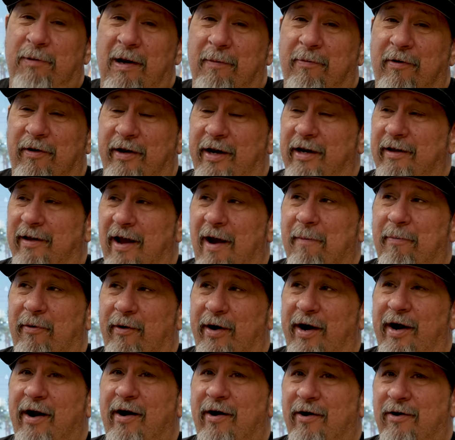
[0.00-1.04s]
people. Yeah,
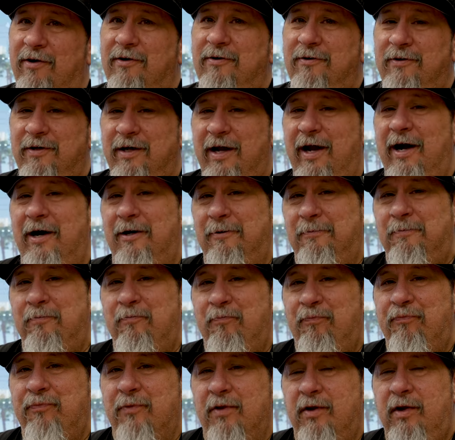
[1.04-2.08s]
if you order that burrito, guys,
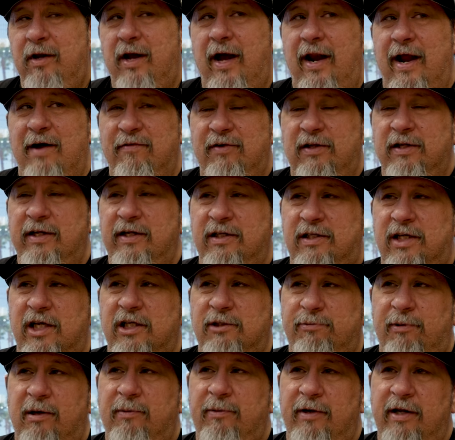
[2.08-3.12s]
yeah. You gotta have at least
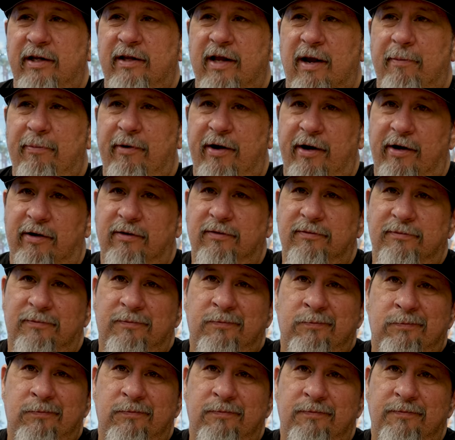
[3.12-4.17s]
6 people. Bring that burrito.
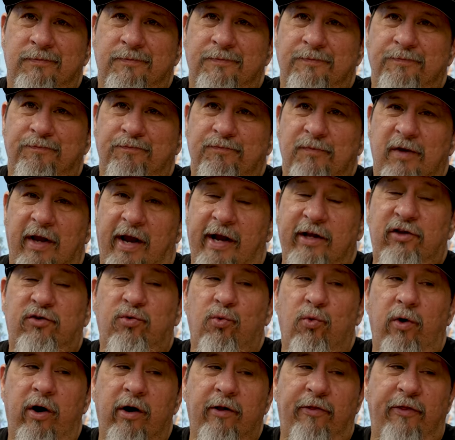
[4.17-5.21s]
Bring your squad. It's
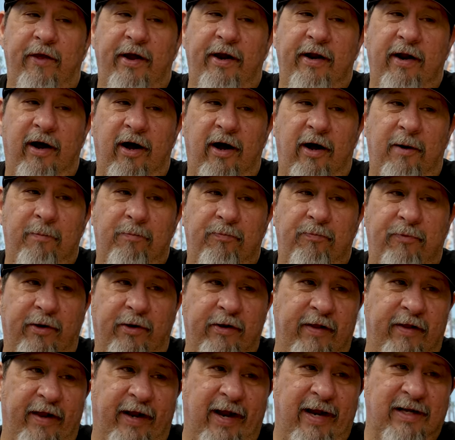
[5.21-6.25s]
worth it. The
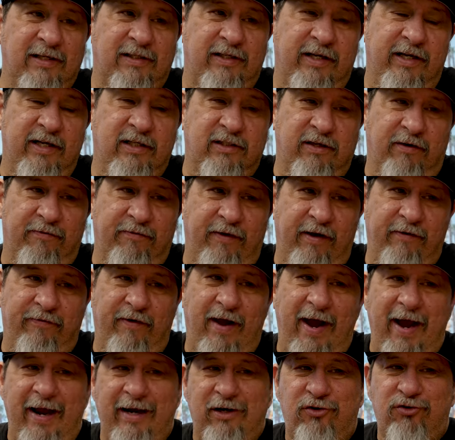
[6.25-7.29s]
only thing I can see is if
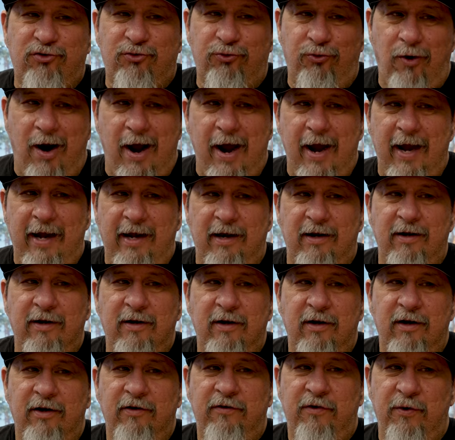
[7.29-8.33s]
I had tried
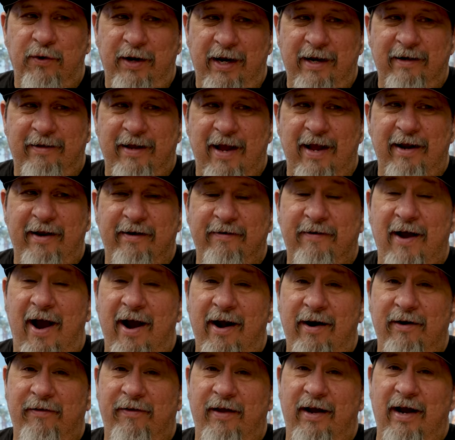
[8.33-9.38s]
to eat that
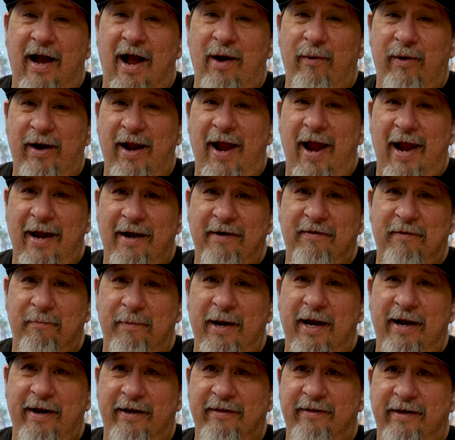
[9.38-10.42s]
entire thing, I would have hated the
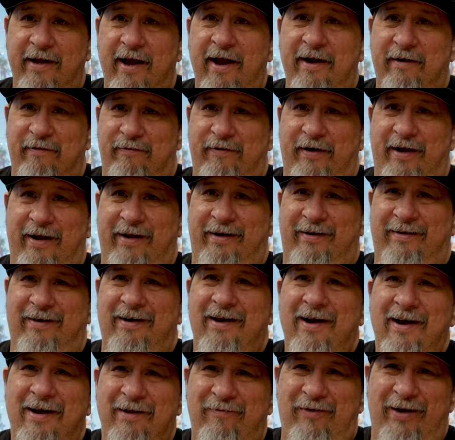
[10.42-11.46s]
meat at the end of it
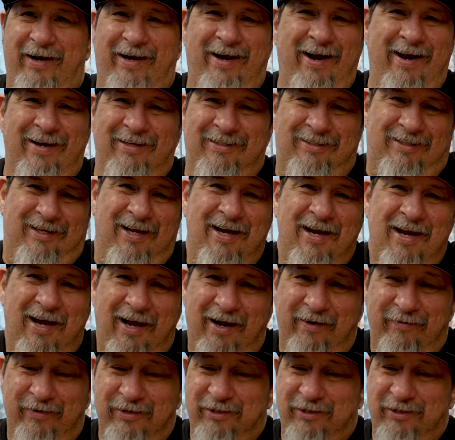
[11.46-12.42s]
because it